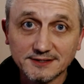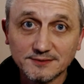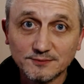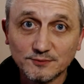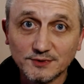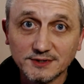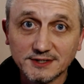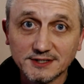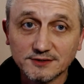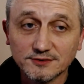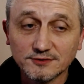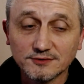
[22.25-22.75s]
which
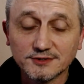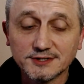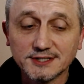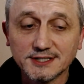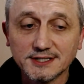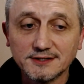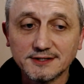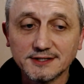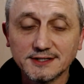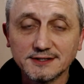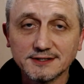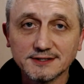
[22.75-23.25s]
is also
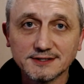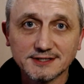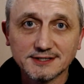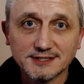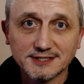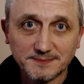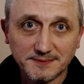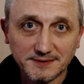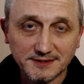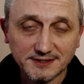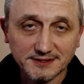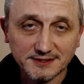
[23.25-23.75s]
known as
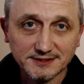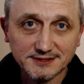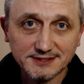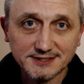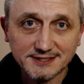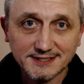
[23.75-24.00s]
Asperger's,